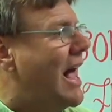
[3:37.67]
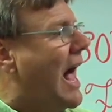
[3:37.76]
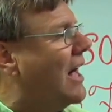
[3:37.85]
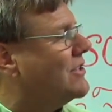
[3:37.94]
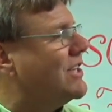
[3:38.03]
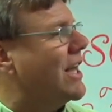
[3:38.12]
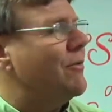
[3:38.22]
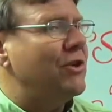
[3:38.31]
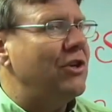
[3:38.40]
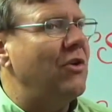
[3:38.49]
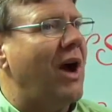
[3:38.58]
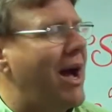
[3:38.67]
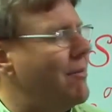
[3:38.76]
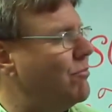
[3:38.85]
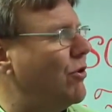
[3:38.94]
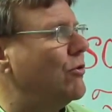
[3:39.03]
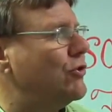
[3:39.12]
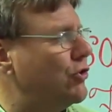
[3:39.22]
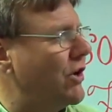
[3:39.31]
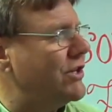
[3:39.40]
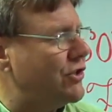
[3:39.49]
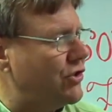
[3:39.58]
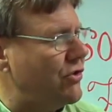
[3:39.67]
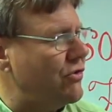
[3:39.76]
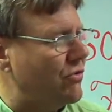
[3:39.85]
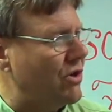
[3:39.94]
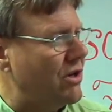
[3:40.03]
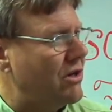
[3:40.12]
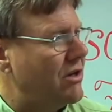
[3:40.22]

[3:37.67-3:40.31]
I'll say, you know, I'm pro-choice too.